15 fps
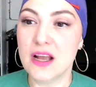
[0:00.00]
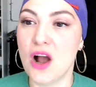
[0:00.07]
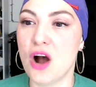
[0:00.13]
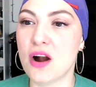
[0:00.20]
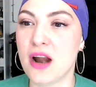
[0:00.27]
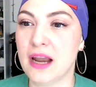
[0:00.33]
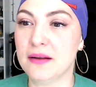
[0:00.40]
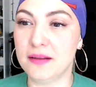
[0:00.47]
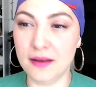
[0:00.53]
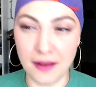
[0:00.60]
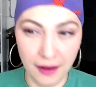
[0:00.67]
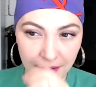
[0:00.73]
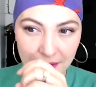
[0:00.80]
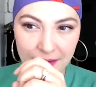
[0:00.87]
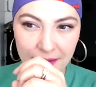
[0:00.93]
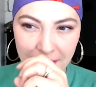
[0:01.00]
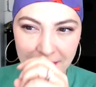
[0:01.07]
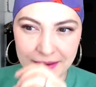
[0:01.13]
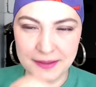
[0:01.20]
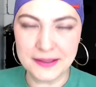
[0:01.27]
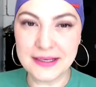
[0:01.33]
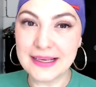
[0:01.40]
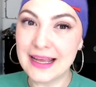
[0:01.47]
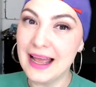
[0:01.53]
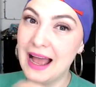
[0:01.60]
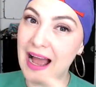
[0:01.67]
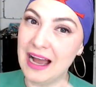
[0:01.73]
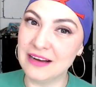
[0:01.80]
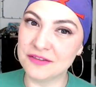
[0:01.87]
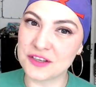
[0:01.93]
All right.
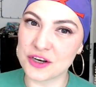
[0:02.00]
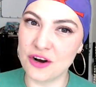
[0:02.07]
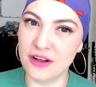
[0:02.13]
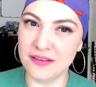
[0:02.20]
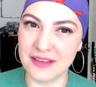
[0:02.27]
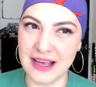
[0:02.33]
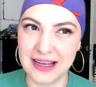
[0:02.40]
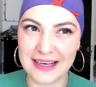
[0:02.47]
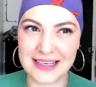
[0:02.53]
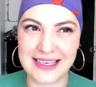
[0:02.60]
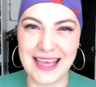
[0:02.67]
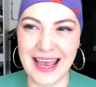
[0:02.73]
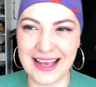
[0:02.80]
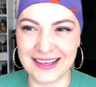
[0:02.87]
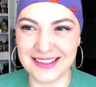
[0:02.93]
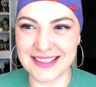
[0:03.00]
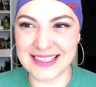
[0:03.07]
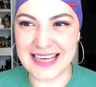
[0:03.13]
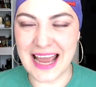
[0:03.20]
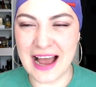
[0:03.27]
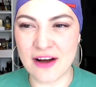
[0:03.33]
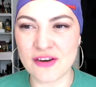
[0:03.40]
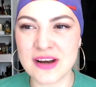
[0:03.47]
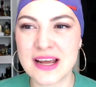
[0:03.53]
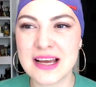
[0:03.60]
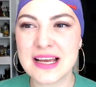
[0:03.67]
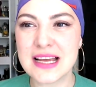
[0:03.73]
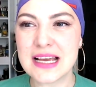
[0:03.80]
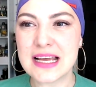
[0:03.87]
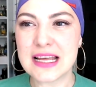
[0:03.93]
After all that settles down,
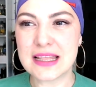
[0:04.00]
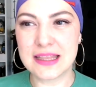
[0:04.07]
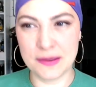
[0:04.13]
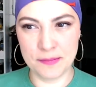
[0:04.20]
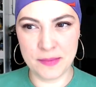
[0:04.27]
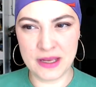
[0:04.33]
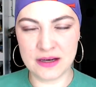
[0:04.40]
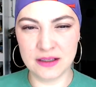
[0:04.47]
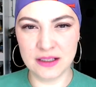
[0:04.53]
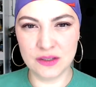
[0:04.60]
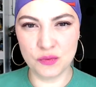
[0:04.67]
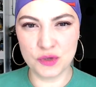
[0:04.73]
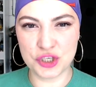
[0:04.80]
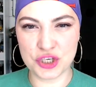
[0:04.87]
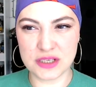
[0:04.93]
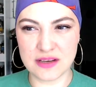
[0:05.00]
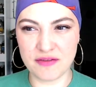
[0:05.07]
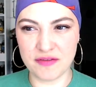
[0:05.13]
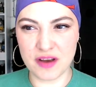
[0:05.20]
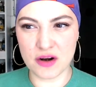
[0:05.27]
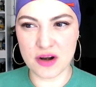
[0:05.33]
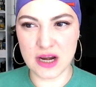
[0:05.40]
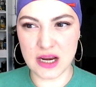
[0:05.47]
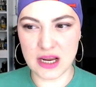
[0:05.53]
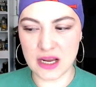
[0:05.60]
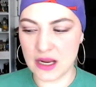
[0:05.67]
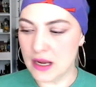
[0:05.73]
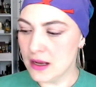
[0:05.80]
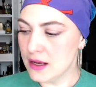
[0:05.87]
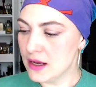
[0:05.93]
the middle, which is a
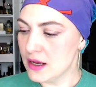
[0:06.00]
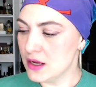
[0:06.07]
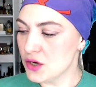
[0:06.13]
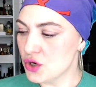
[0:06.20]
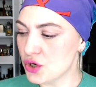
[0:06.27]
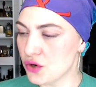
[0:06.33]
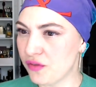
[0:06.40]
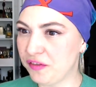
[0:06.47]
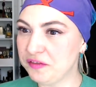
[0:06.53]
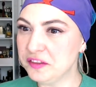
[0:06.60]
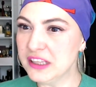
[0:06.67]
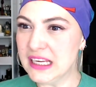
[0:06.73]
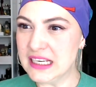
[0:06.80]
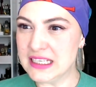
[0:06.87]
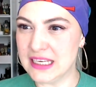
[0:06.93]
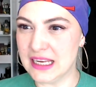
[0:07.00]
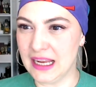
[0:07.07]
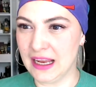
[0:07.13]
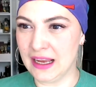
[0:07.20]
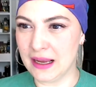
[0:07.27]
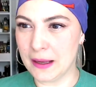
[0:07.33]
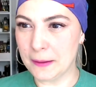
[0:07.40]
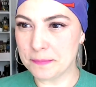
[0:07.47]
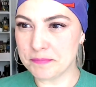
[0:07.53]
very fleeting.